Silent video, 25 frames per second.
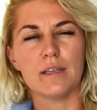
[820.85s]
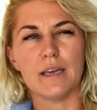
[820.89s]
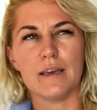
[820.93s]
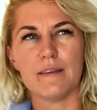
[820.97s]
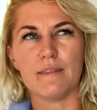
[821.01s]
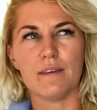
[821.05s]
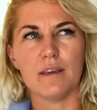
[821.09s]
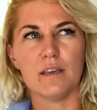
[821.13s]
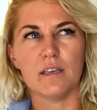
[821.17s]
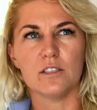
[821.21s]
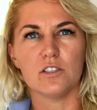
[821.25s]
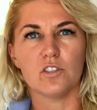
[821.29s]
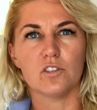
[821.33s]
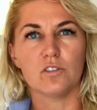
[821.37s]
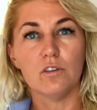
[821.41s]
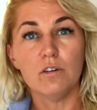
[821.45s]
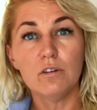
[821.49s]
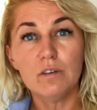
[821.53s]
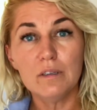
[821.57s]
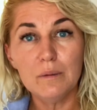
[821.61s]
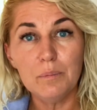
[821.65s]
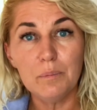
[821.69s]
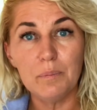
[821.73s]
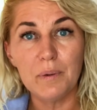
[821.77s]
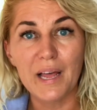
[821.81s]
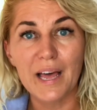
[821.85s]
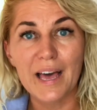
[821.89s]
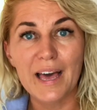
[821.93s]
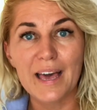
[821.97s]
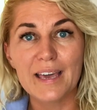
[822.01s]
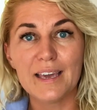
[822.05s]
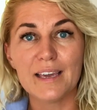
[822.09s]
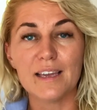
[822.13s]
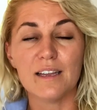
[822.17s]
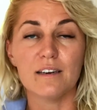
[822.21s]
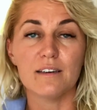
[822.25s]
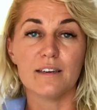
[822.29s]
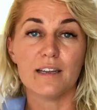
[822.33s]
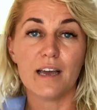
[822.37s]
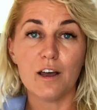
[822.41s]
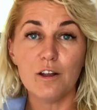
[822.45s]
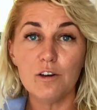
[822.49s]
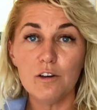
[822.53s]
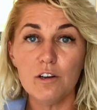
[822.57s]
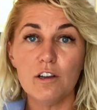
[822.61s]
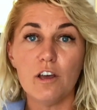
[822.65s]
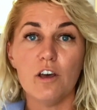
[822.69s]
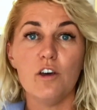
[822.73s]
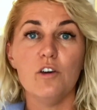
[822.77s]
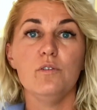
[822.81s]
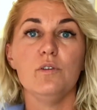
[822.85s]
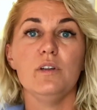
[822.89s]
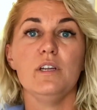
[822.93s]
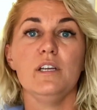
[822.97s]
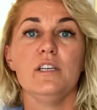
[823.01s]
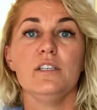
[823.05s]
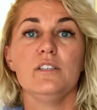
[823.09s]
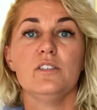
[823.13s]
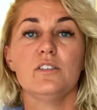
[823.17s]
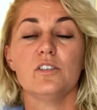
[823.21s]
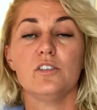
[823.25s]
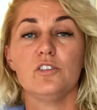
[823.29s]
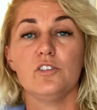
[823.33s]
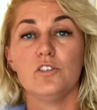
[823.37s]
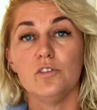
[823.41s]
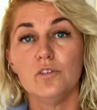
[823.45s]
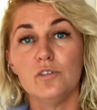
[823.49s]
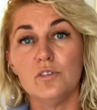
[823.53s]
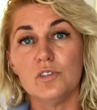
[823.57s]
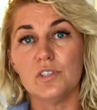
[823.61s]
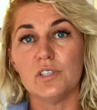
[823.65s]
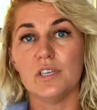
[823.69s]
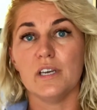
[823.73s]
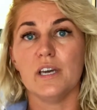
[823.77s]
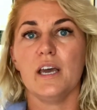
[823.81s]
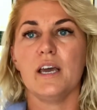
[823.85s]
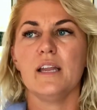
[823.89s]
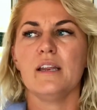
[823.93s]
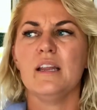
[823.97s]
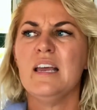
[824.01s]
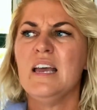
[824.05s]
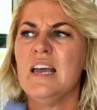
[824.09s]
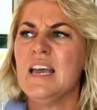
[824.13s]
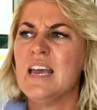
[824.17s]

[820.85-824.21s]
I think it's Google Play, and download it, use it.